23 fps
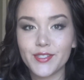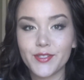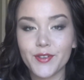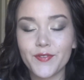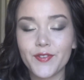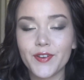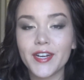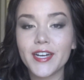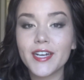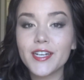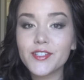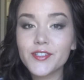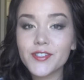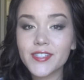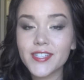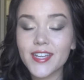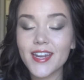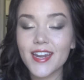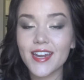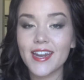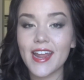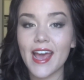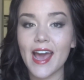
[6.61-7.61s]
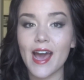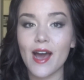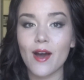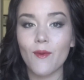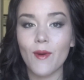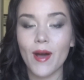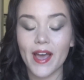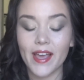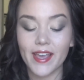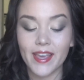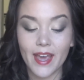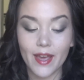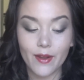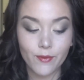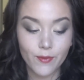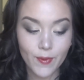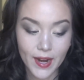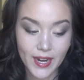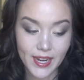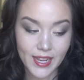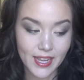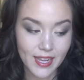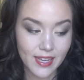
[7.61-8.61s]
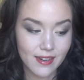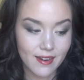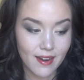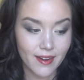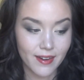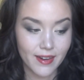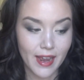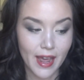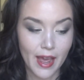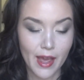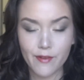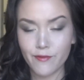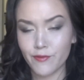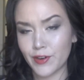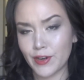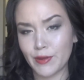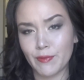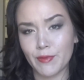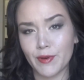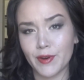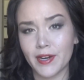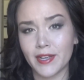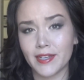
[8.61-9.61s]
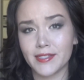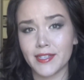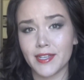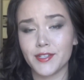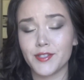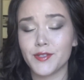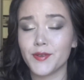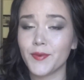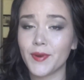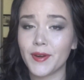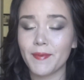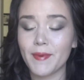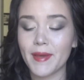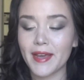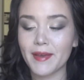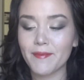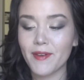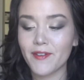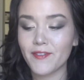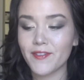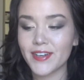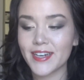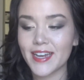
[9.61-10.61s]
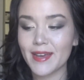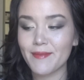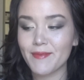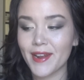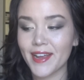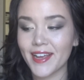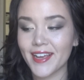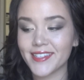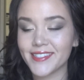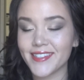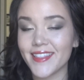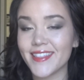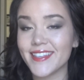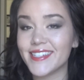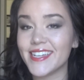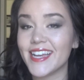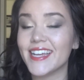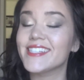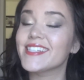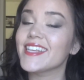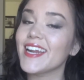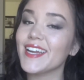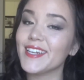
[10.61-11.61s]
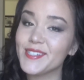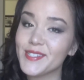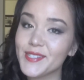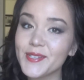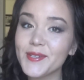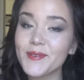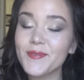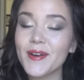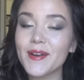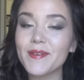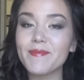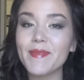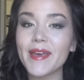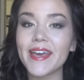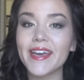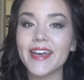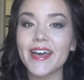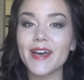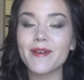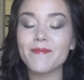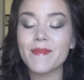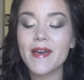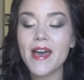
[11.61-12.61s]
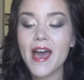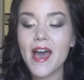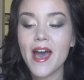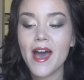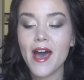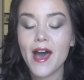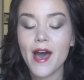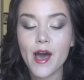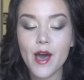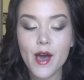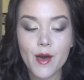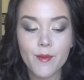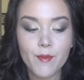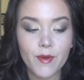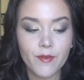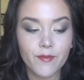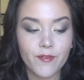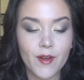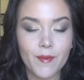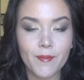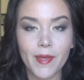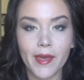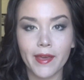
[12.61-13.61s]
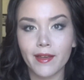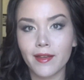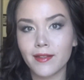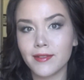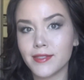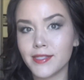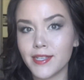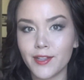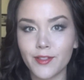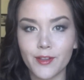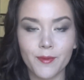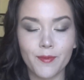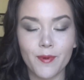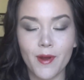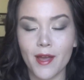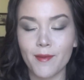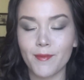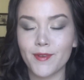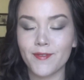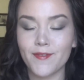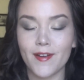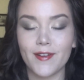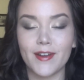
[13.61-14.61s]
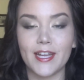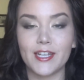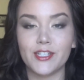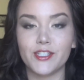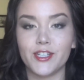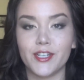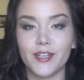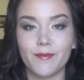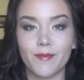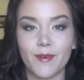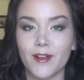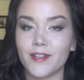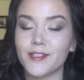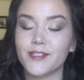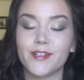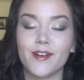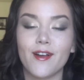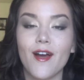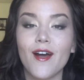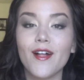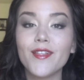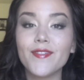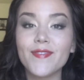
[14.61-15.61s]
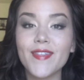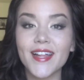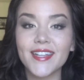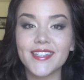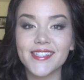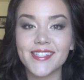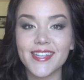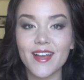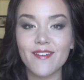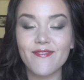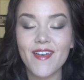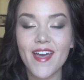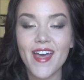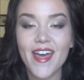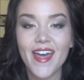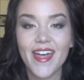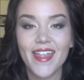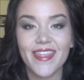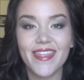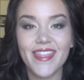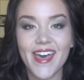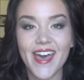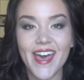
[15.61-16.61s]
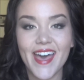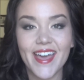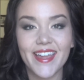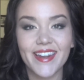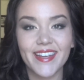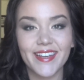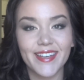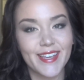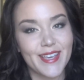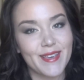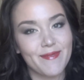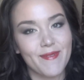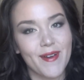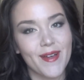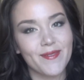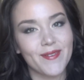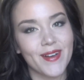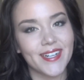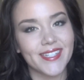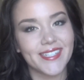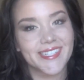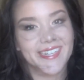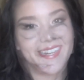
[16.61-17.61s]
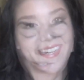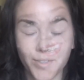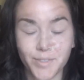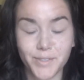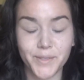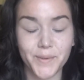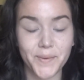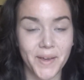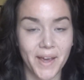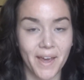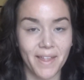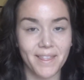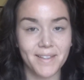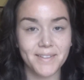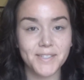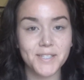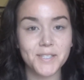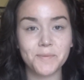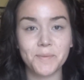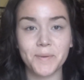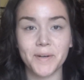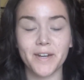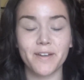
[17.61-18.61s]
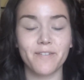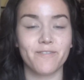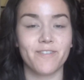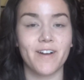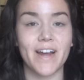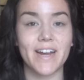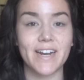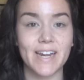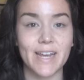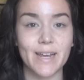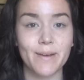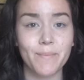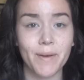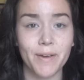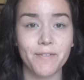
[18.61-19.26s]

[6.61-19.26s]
So if you're interested in how I get ready, not every morning because I don't wear makeup every day, but I guess on the days that I do wear makeup, um, from like concealer, primer, foundation, bronzer, all of that stuff, then keep on watching. So yeah, this is pretty frightening.